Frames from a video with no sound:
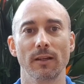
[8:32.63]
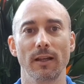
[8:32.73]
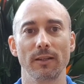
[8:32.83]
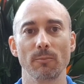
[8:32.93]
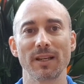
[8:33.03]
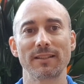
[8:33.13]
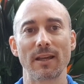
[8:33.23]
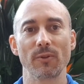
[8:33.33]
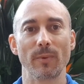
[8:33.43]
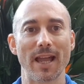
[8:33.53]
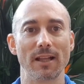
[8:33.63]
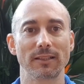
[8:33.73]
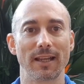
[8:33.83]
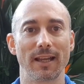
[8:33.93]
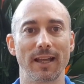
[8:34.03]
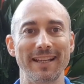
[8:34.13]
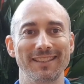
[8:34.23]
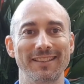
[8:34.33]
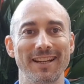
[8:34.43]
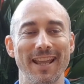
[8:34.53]
You can mix that with about 8
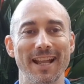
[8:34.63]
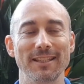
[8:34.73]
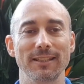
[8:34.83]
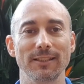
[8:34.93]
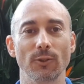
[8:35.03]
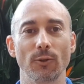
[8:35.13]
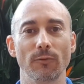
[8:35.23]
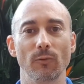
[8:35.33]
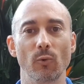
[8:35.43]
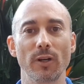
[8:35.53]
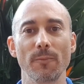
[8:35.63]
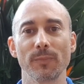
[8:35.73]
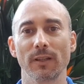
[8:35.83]
to 10 ounces of water,